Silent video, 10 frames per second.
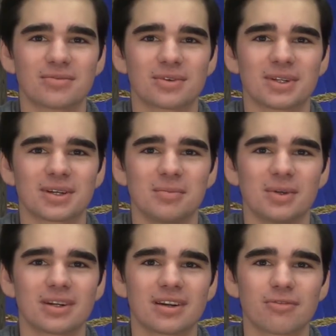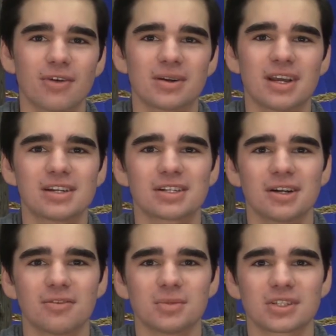for the Community Foundation
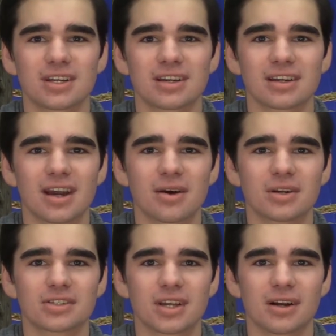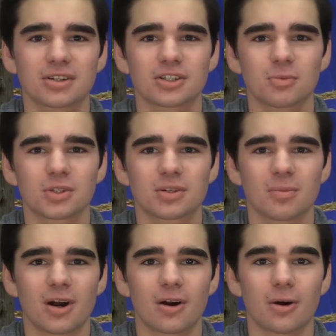of Muskegon County Scholarship is
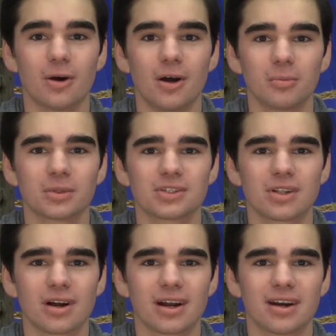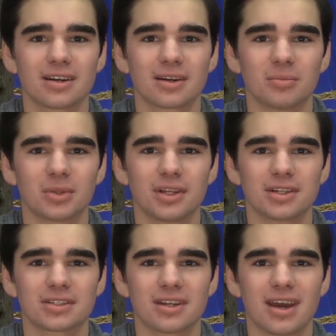tomorrow. Please log on to complete
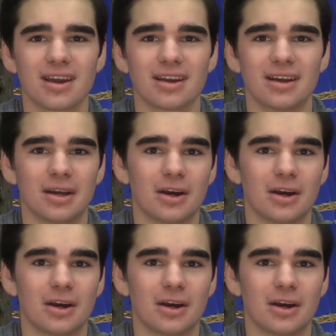it today.